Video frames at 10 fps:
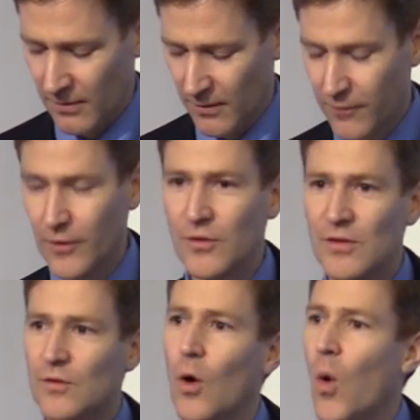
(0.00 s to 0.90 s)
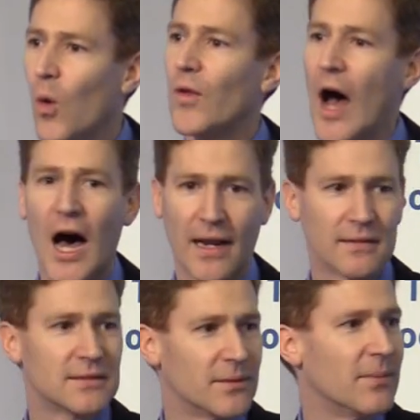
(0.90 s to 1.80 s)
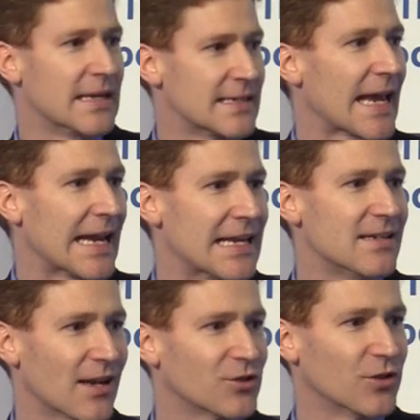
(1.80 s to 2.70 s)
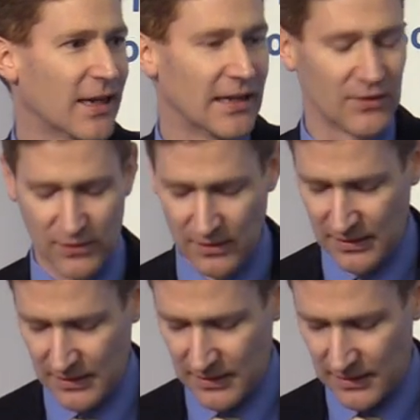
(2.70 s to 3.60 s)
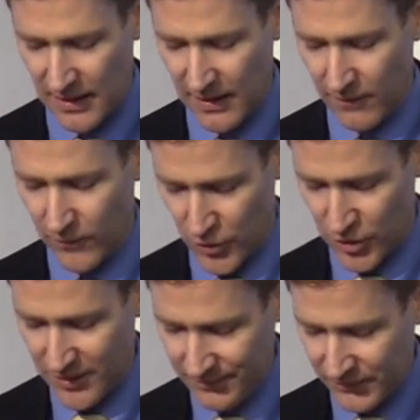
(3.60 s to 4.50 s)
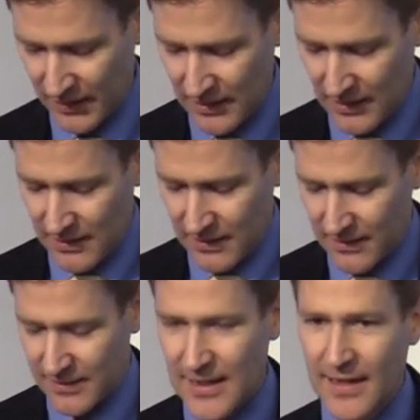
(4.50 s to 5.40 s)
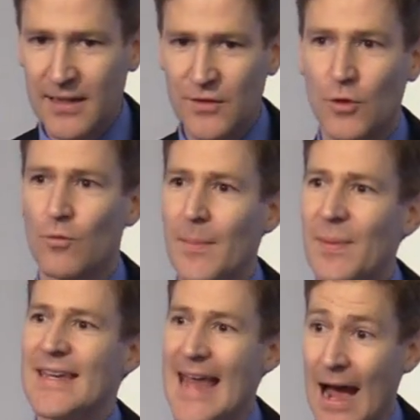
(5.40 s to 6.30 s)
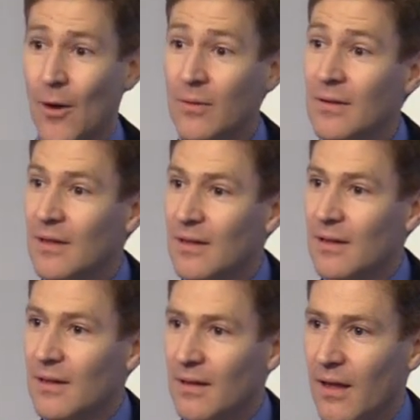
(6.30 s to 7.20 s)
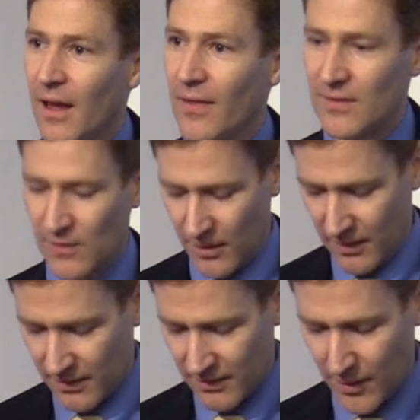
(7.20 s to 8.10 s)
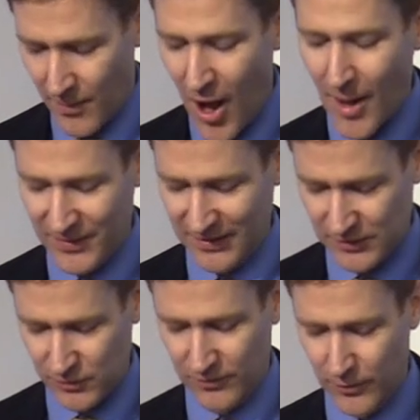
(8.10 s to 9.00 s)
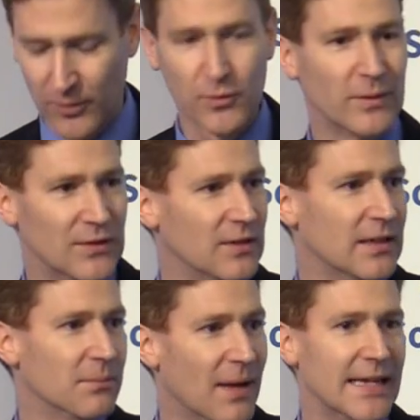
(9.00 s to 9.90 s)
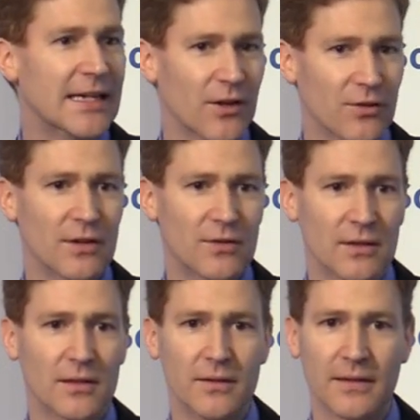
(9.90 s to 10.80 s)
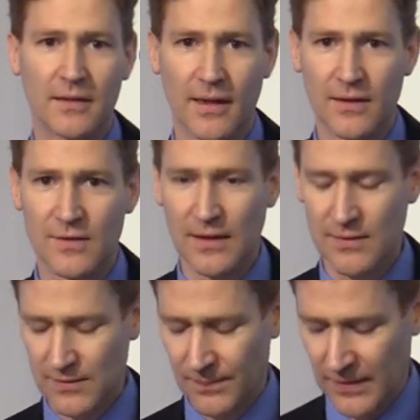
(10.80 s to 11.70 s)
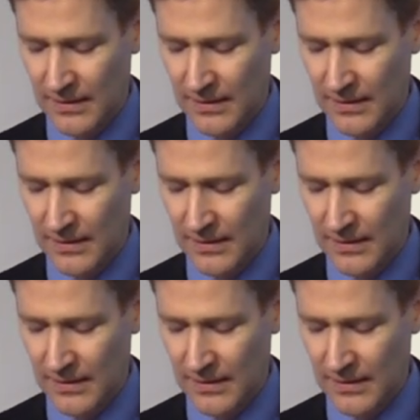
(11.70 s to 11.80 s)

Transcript: The first is to hold on, to maintain yesterday's version. The second is to rip it down. That's the populist revolt we see in many countries, including the United States.